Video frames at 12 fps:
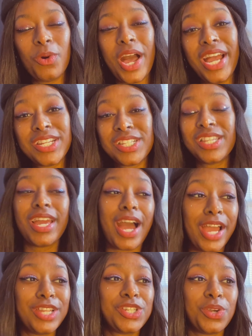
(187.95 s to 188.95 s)
Well, actually
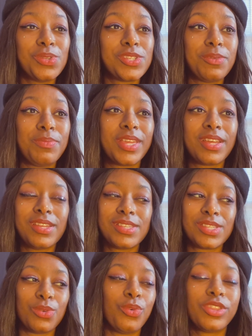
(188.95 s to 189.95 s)
I chose it
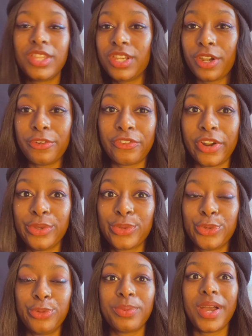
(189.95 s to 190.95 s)
because within our friend
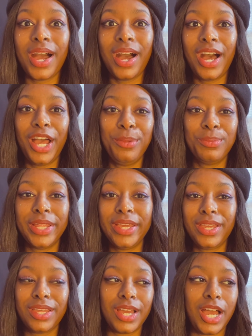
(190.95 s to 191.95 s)
group, I'm
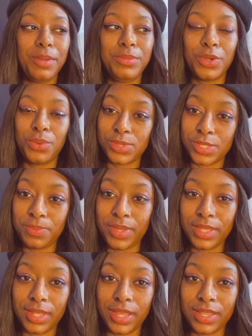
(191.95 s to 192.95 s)
known to
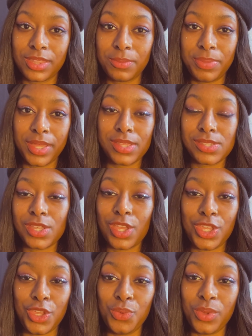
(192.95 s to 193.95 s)
be like the biggest
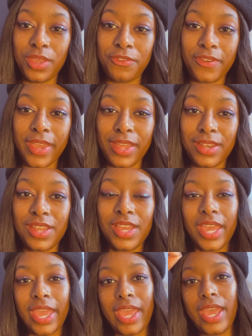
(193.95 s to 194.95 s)
Yoongi fan,
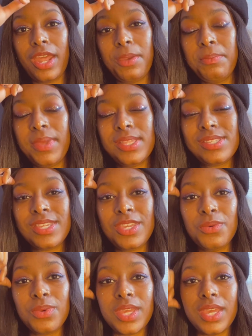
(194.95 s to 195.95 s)
and Mint
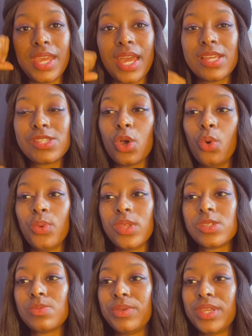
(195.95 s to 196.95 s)
Yoongi has
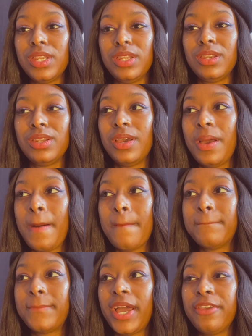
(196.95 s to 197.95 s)
always been
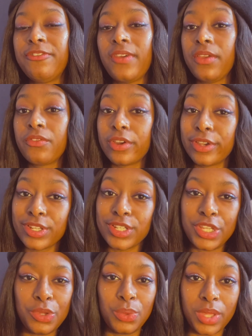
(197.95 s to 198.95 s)
my favorite
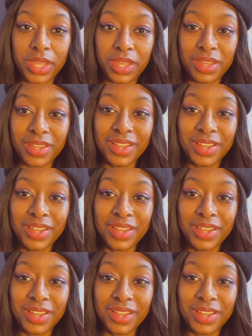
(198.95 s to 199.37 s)
Yoongi